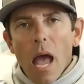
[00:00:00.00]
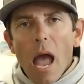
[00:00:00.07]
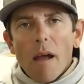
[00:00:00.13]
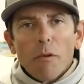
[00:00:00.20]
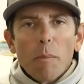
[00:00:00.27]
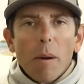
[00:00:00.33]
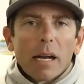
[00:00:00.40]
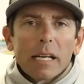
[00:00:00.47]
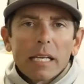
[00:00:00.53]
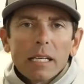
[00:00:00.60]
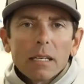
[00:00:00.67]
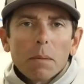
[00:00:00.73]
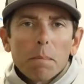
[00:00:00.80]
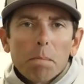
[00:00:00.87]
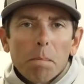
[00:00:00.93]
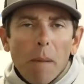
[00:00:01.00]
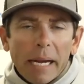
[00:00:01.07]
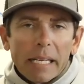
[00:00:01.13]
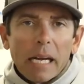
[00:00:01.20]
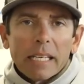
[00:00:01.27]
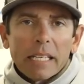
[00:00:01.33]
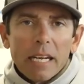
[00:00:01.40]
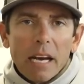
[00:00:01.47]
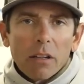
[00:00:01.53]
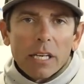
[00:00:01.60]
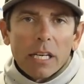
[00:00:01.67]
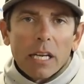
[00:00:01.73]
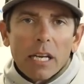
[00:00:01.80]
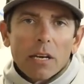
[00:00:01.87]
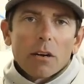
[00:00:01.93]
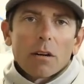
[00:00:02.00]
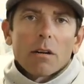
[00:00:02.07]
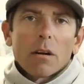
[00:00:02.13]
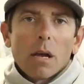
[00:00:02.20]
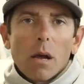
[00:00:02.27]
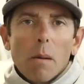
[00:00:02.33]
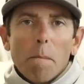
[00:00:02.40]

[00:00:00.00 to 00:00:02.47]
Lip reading: everybody, Mike Iaconelli here,